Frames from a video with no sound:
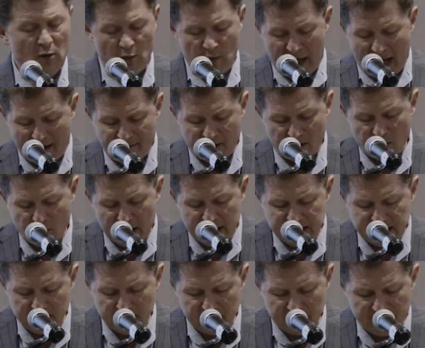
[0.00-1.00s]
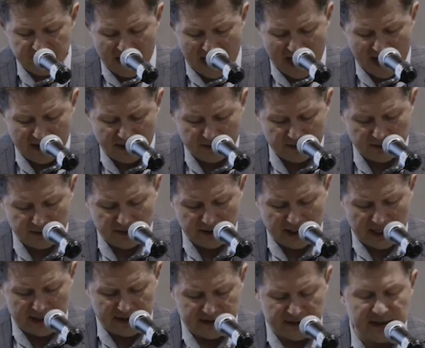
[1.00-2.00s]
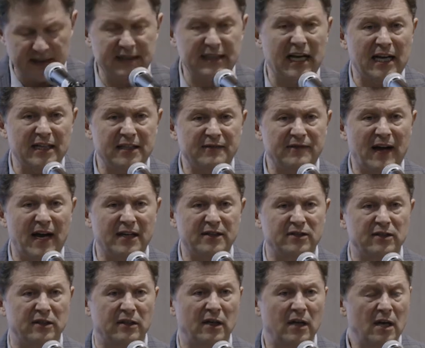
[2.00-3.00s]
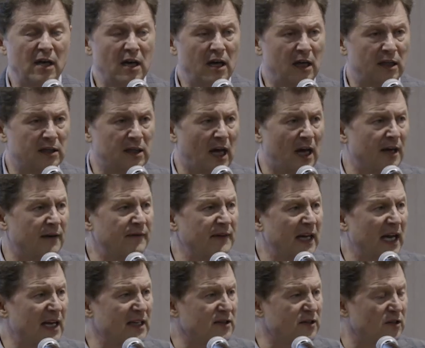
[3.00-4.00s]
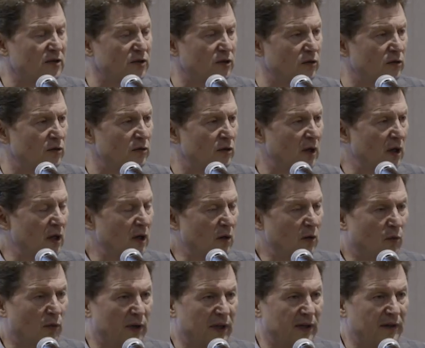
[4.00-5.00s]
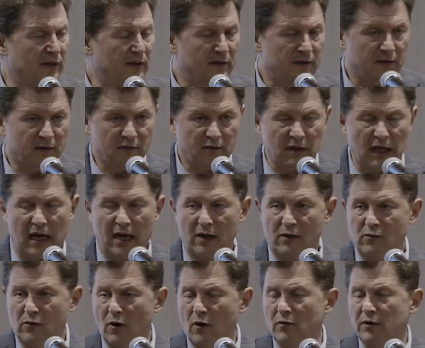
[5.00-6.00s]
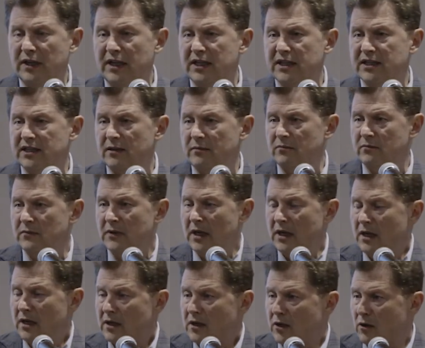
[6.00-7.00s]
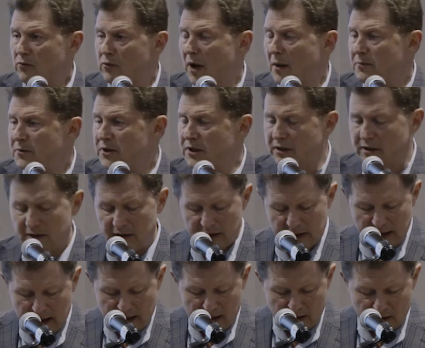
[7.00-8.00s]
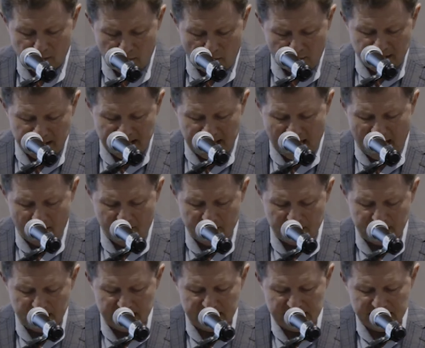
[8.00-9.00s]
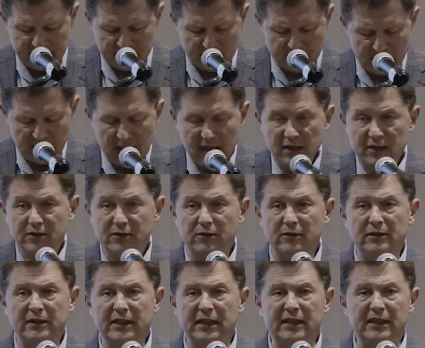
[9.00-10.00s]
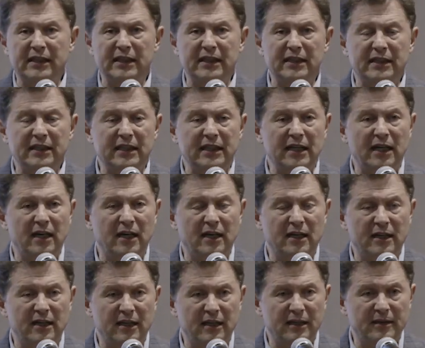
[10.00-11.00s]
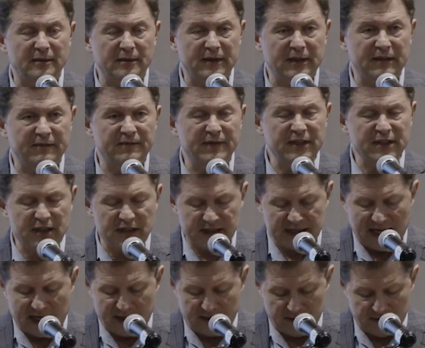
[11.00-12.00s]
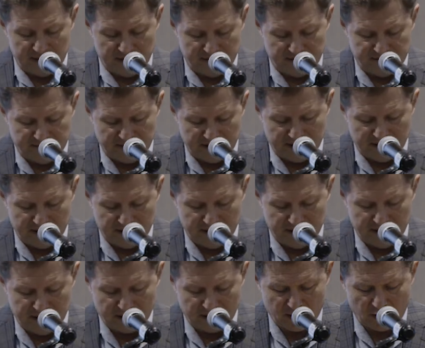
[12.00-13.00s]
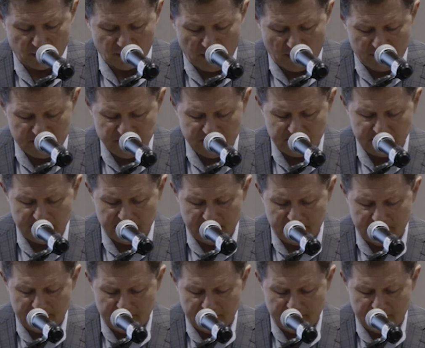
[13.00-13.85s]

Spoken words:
We have a great deal of anger and dissatisfaction. A lot of it has to do with cronyism, corruption, crony capitalism, certainly the vicious cycle of corruption,